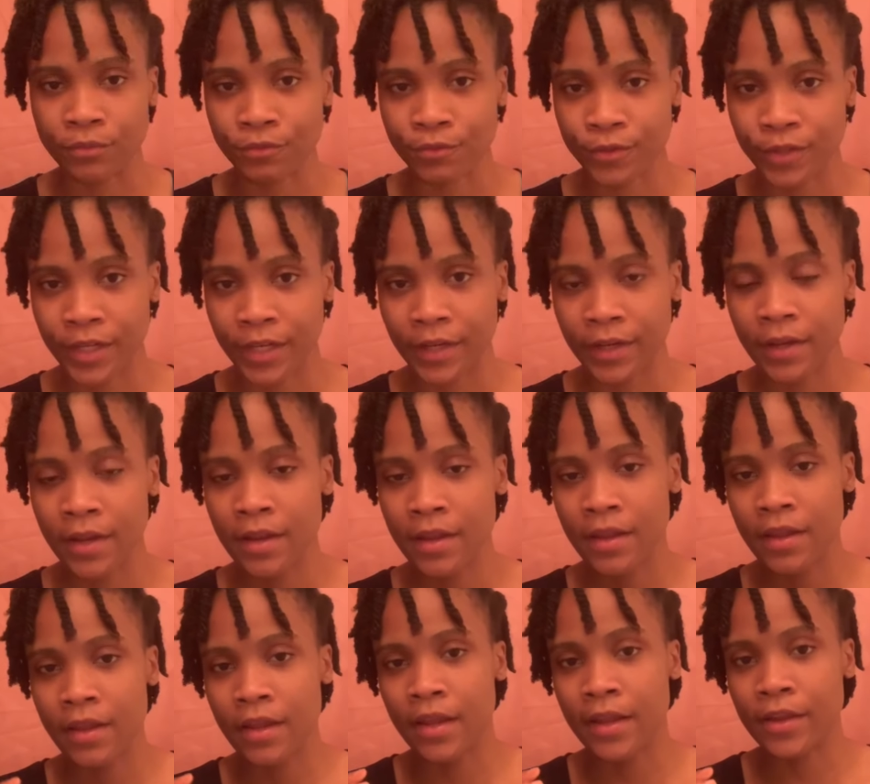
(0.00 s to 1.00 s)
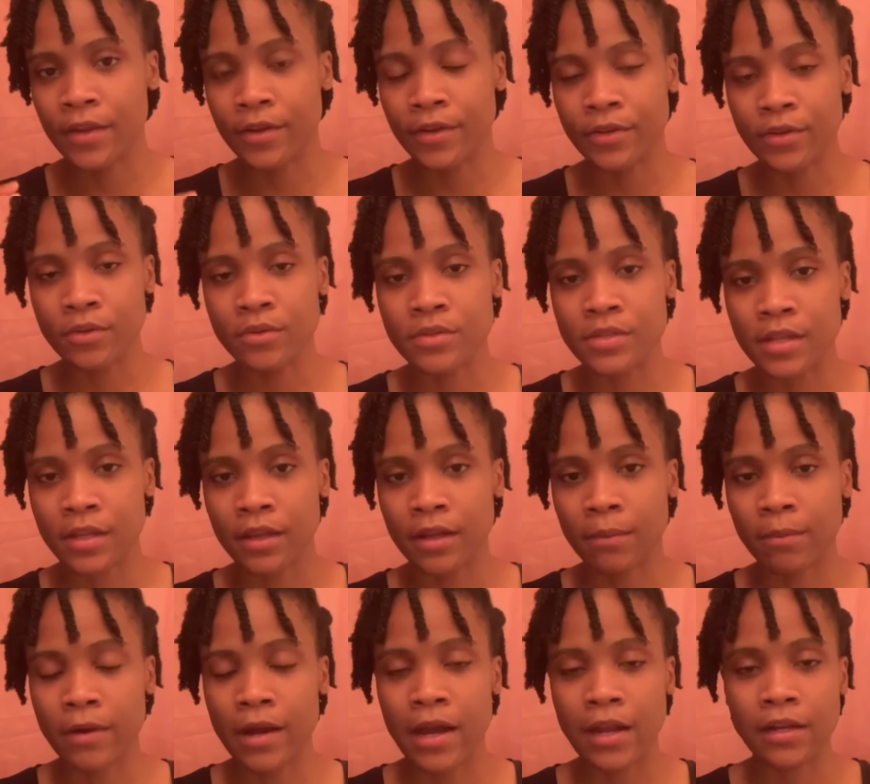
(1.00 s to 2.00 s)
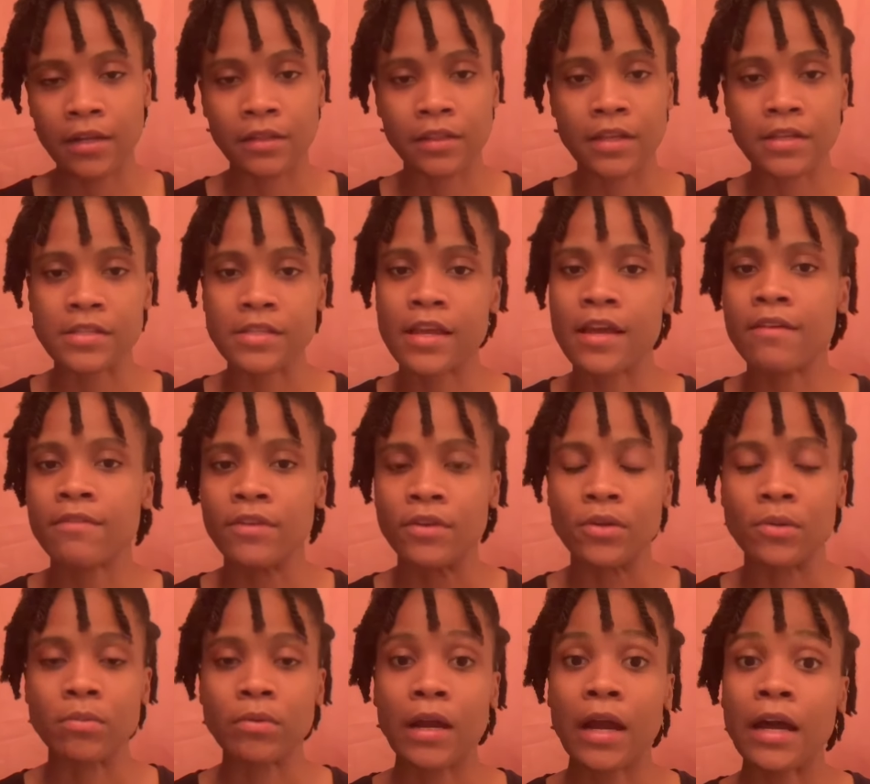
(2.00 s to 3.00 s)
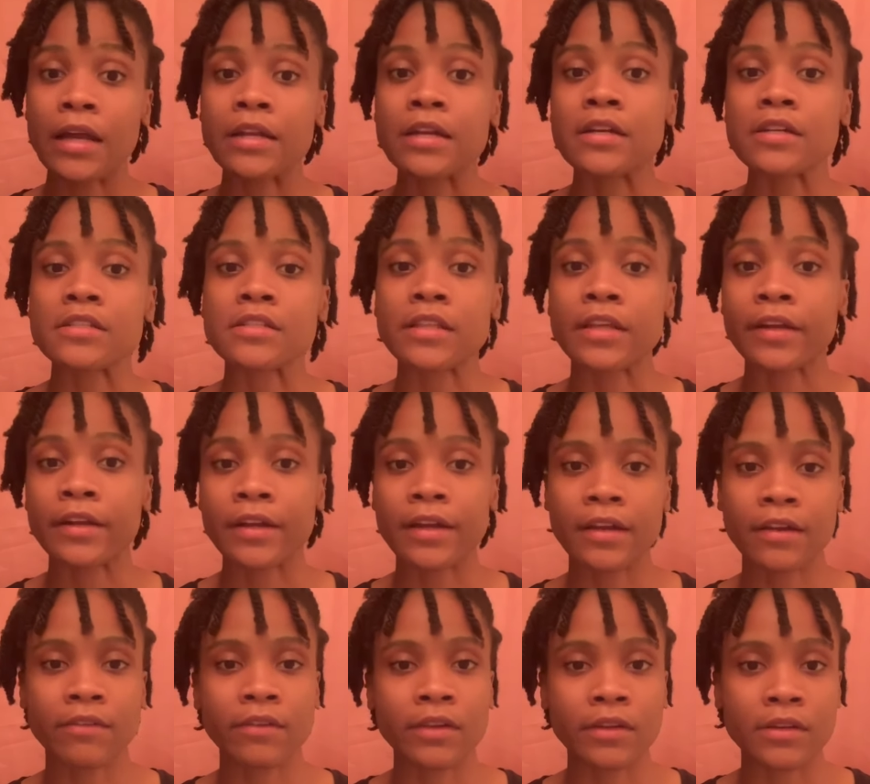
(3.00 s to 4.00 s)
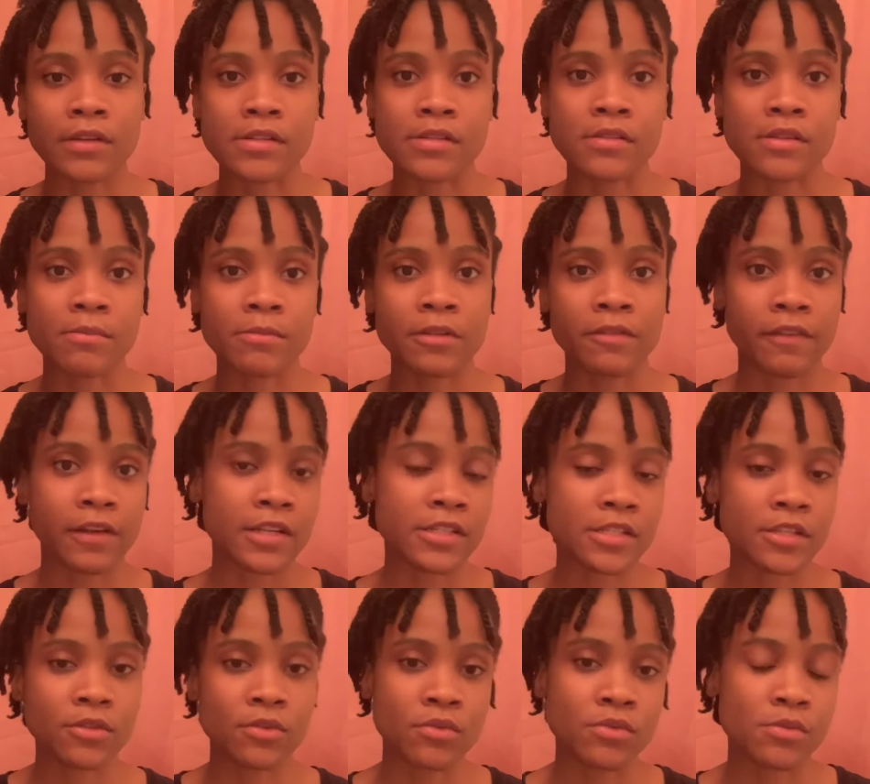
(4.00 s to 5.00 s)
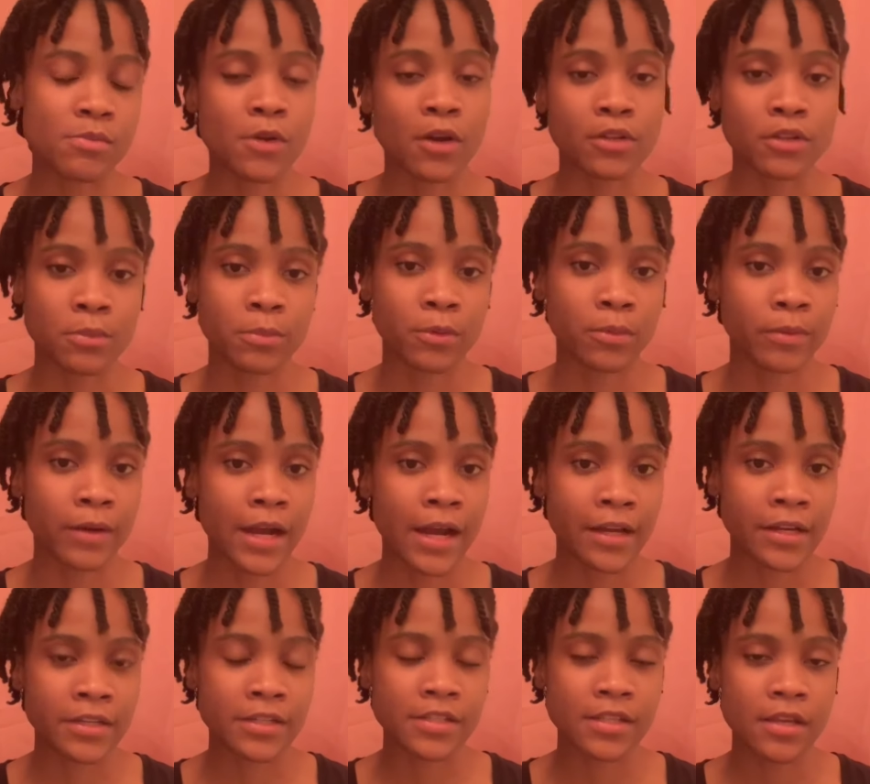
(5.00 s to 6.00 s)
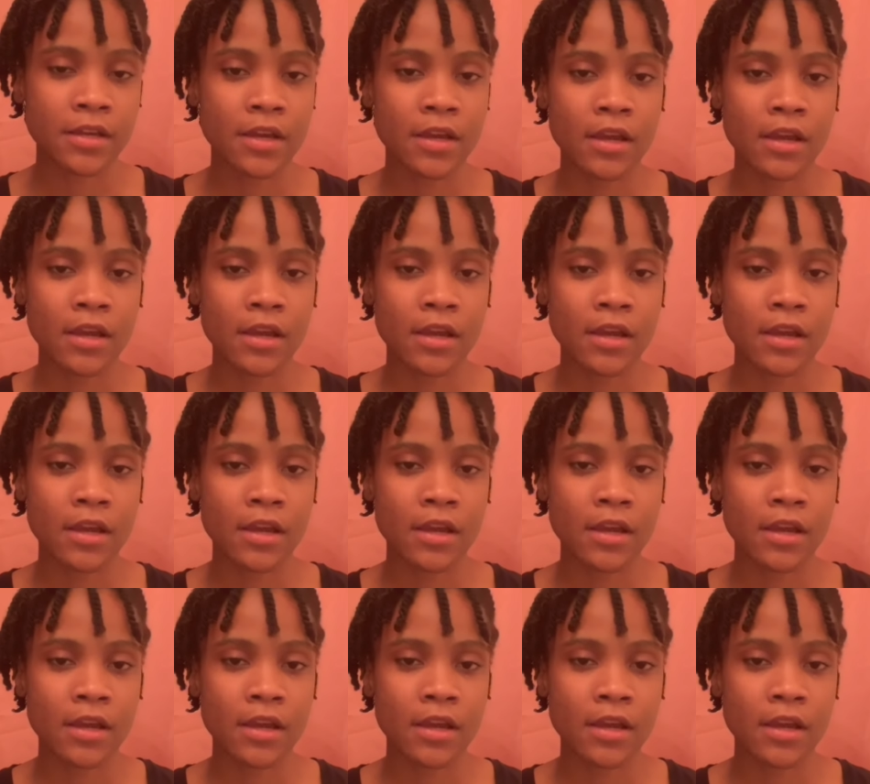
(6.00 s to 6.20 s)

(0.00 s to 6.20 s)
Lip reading: free and you're using a product that's heavy, or products that are heavy, because some of us use multiple products,